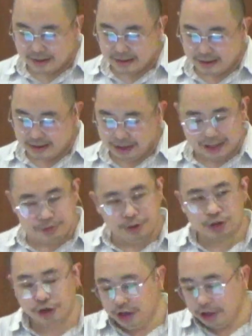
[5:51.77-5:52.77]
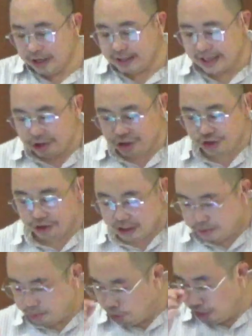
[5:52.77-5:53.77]
Now, as we turn our attention
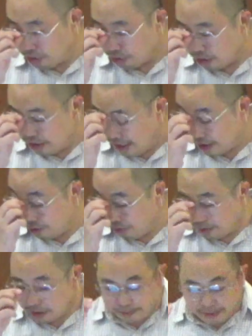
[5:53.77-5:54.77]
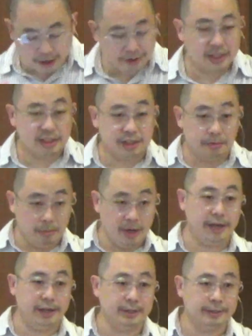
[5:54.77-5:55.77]
this morning to our text, we must bear this in
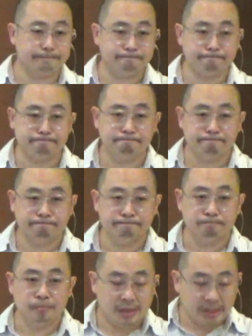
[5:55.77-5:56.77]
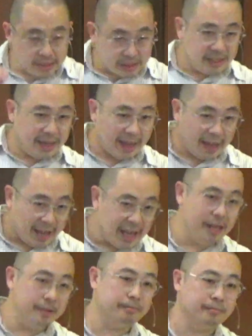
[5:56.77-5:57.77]
mind. This is the
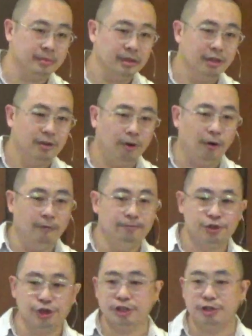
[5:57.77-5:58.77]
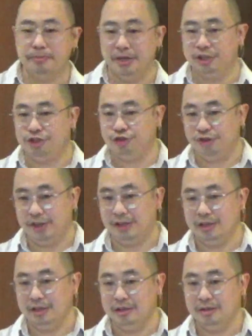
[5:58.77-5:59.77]
aim of church ministry
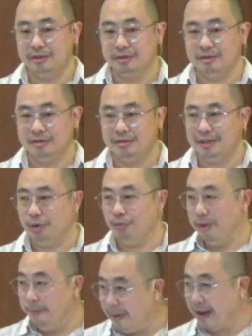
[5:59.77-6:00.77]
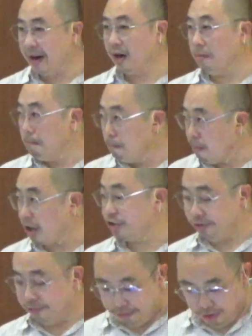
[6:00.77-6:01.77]
that we bear much
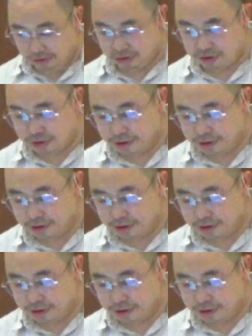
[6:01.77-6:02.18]
fruit.